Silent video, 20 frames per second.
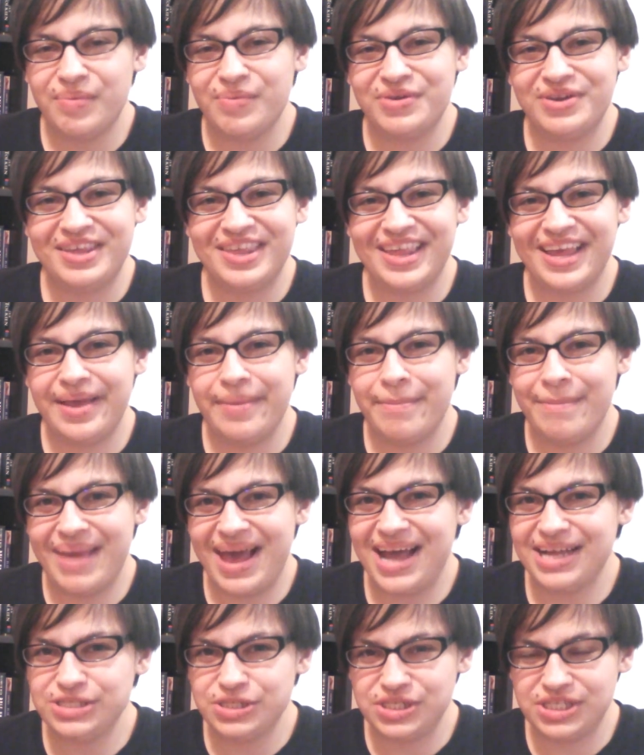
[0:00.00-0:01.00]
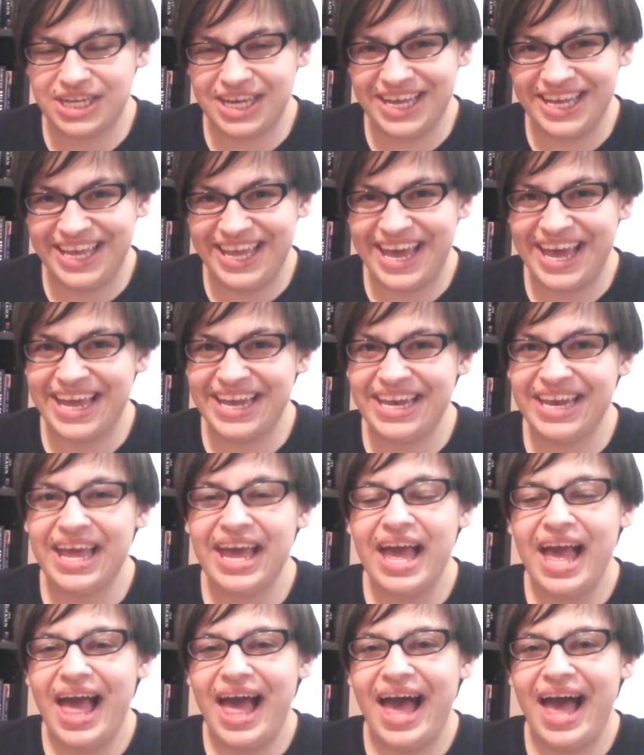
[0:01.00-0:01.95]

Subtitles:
I'm going to say Matched again.